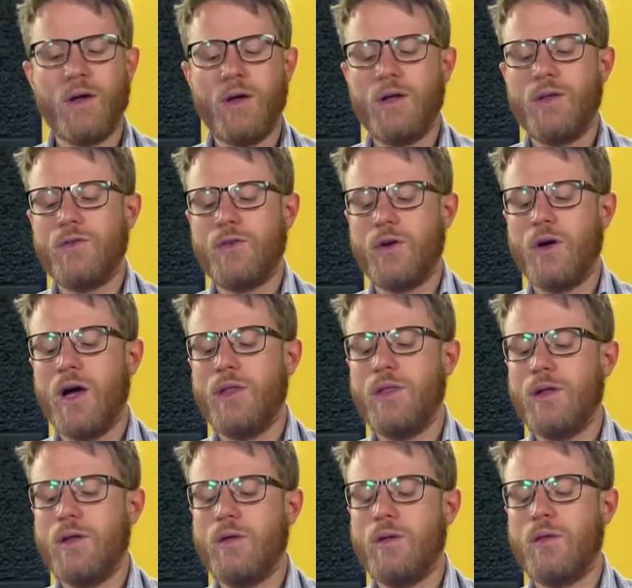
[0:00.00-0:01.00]
So I
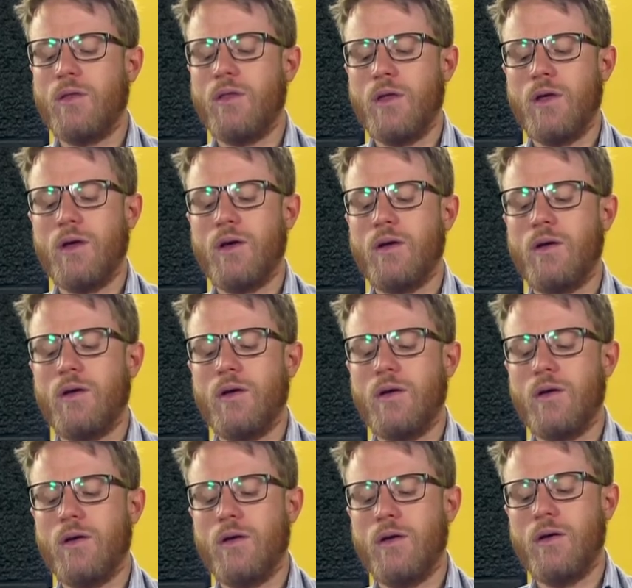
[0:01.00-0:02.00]
think there
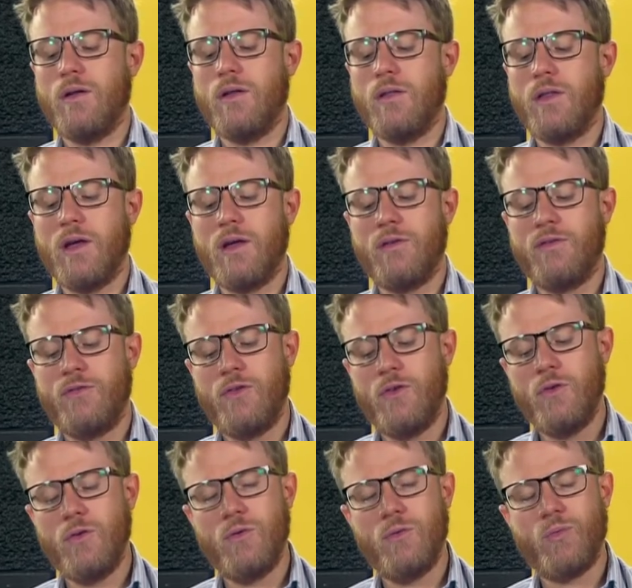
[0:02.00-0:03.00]
are a
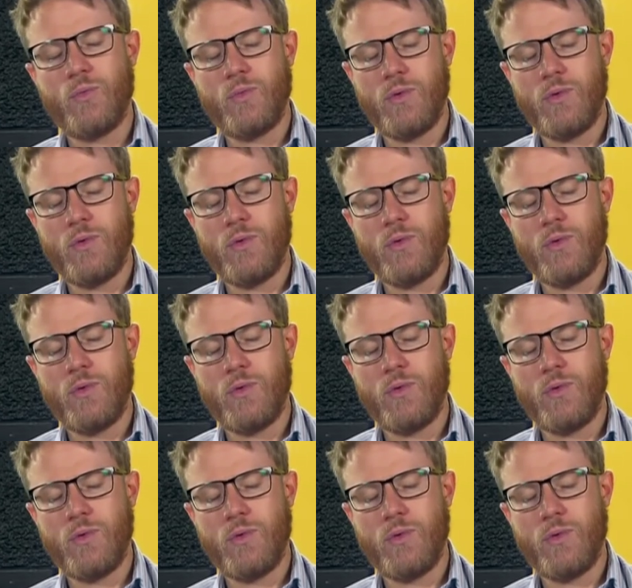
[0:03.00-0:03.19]
few